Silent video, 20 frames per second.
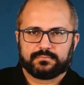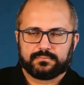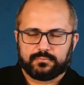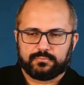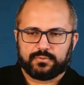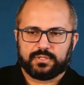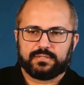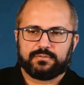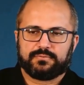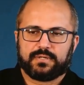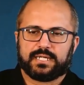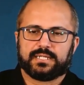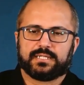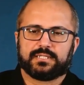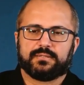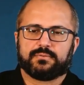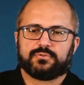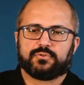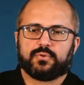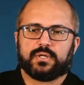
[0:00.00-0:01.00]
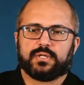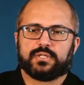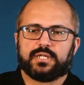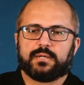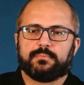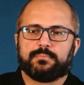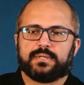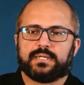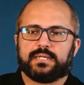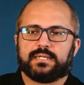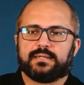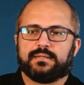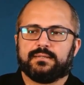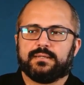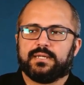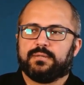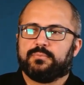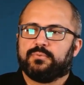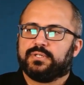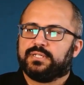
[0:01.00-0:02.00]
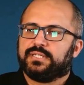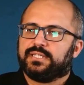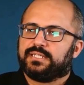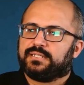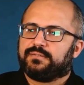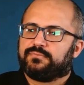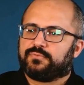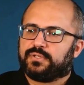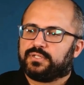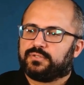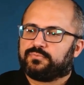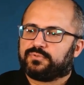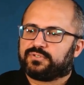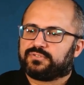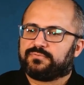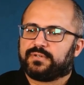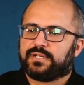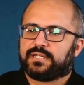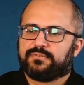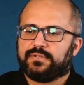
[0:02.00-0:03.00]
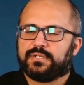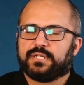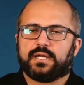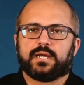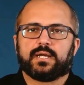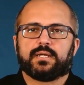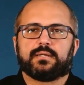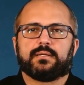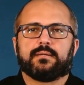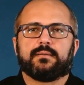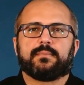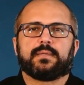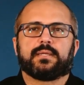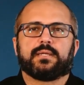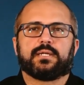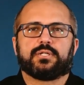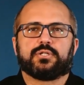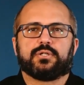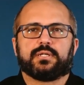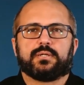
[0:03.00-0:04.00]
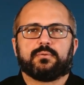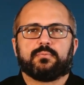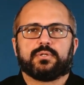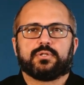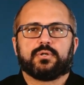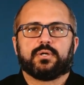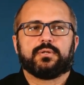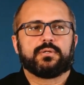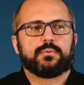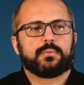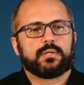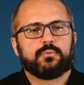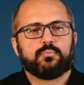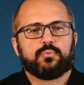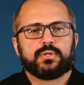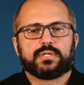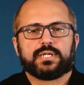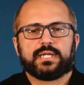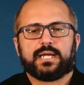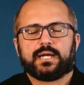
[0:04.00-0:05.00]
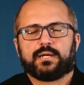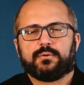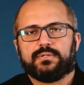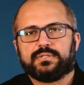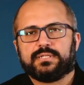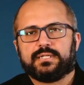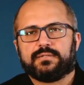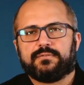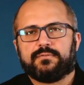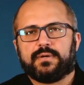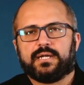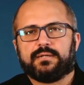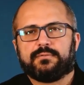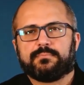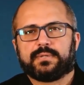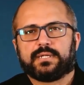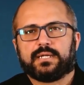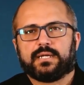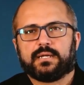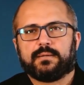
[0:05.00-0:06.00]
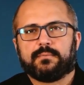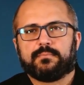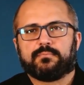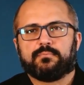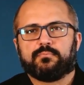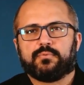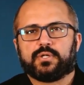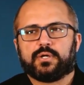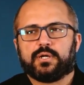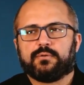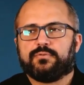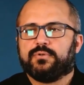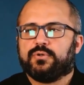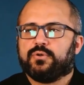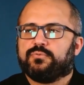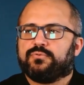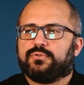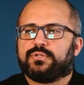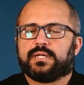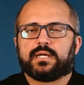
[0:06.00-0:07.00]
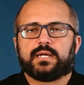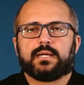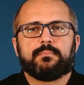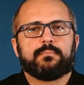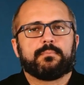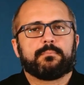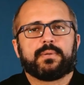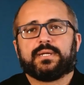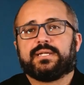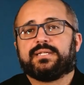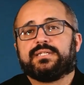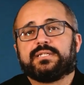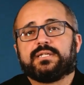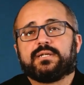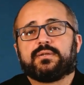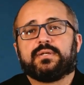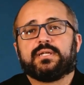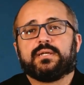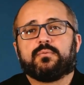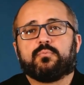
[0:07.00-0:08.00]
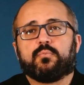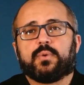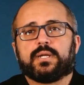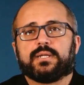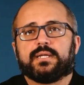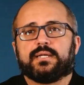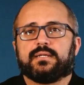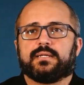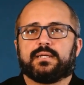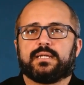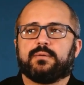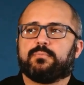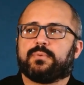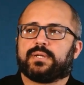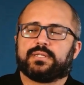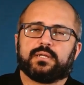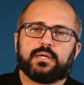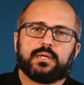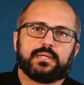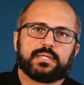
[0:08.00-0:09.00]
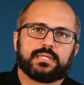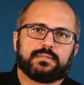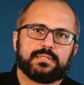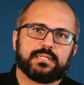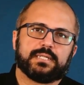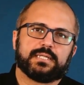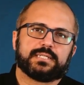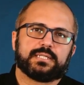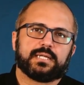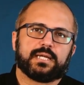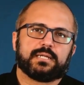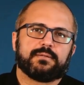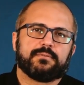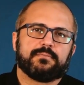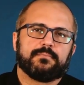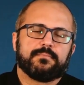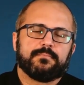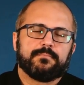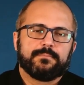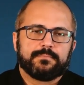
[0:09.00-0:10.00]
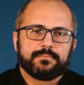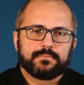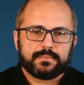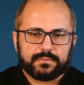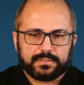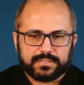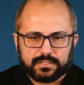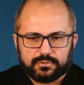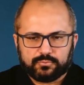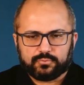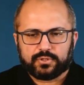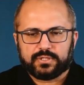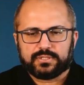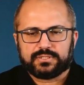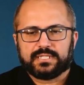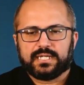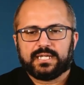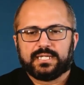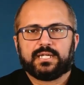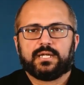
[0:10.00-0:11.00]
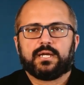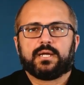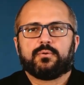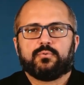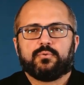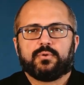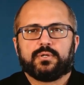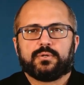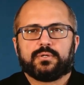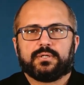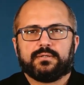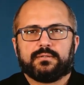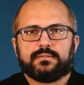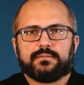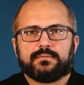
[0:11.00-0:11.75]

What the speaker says: We invited him to our company. He would leave when it was 5 o'clock. Initially, we talked about working hours as 5 p.m. We offered overtime, but he still didn't want it. He went on living his life. It works like clockwork.